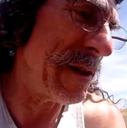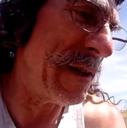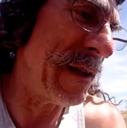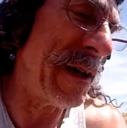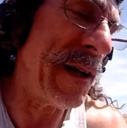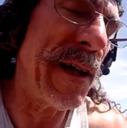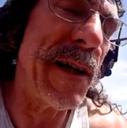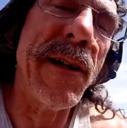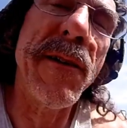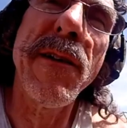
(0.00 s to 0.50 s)
in
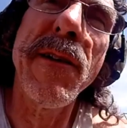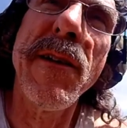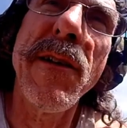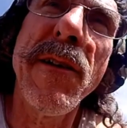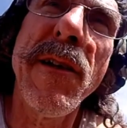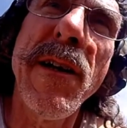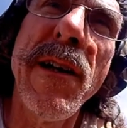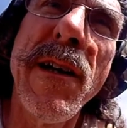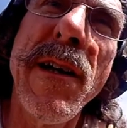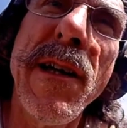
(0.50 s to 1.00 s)
the
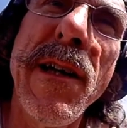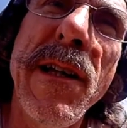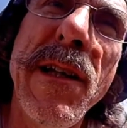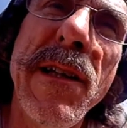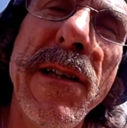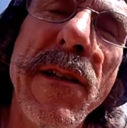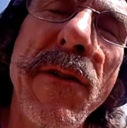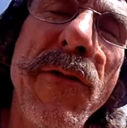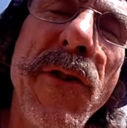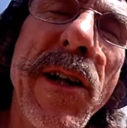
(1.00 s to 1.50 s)

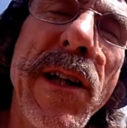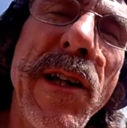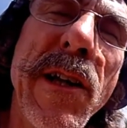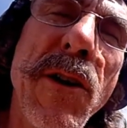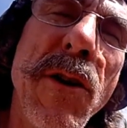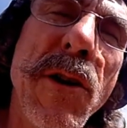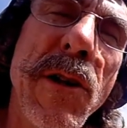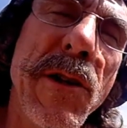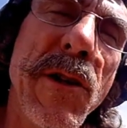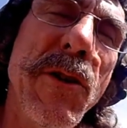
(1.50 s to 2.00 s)

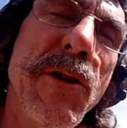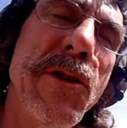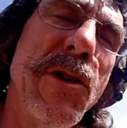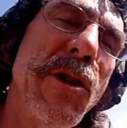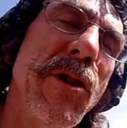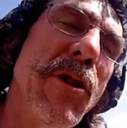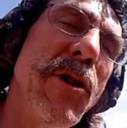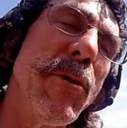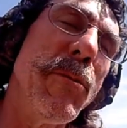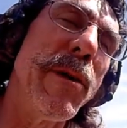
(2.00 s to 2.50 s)
video on
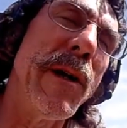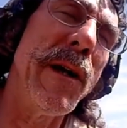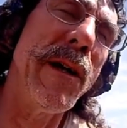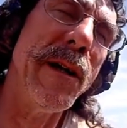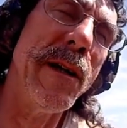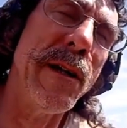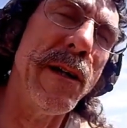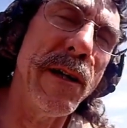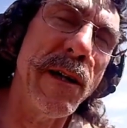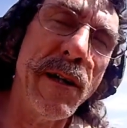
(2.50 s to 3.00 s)
YouTube,
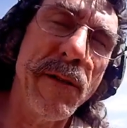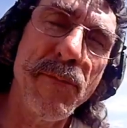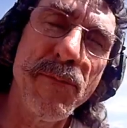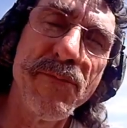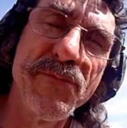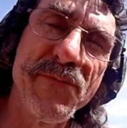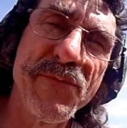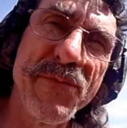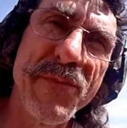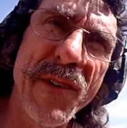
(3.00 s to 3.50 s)

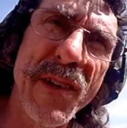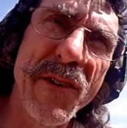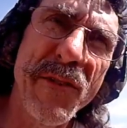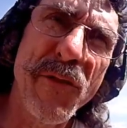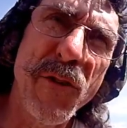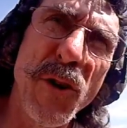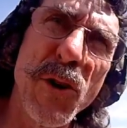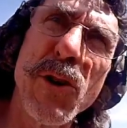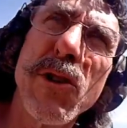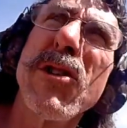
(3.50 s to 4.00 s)

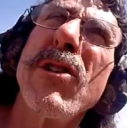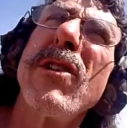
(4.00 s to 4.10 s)
first